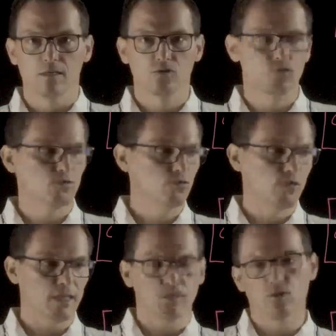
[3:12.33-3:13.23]
to
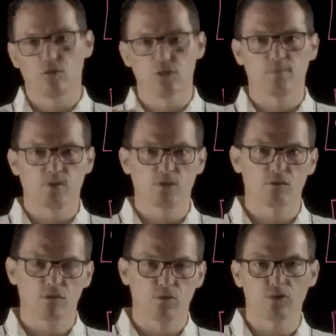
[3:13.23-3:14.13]
get the corresponding
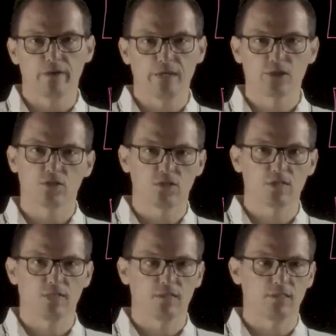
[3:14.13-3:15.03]
role collections
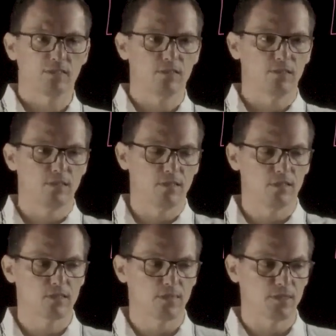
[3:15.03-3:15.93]
assigned in
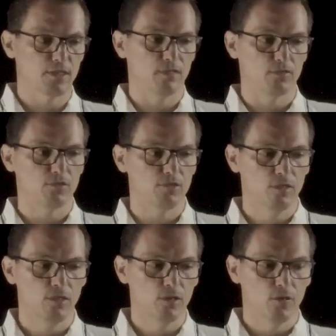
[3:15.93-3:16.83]
the sub-account,
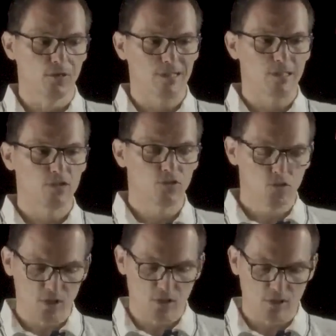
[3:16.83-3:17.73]
or at least to
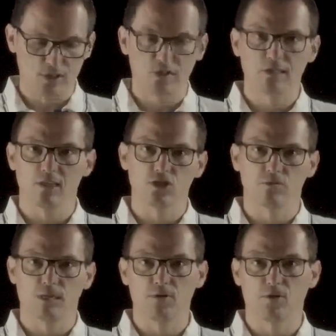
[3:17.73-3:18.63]
do the authentication,
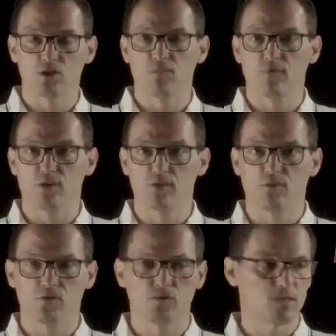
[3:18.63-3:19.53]
maybe also without some
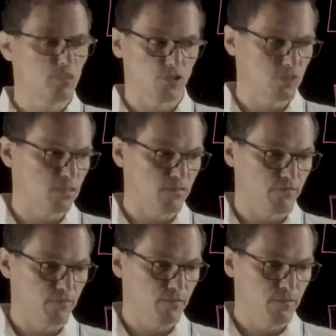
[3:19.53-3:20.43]
authorization stuff.
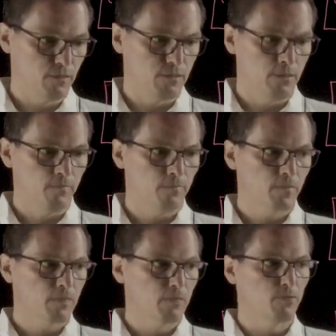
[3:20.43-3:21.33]

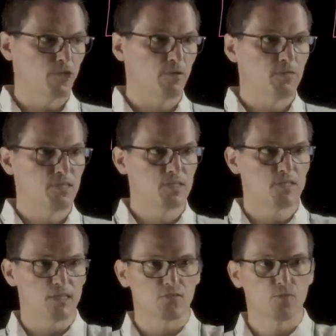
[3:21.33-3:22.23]
The problem is this
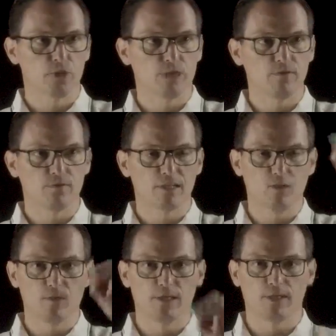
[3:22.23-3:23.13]
doesn't work with the
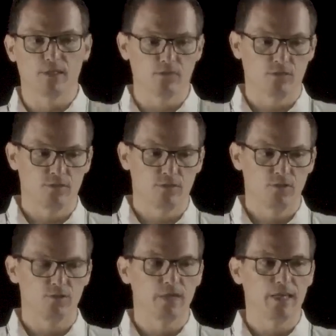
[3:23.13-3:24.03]
global account.
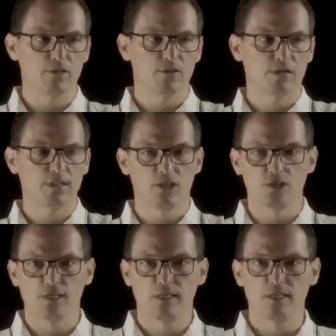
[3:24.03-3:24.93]
You cannot connect
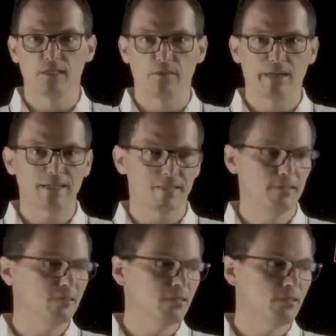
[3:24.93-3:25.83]
Azure AD directly,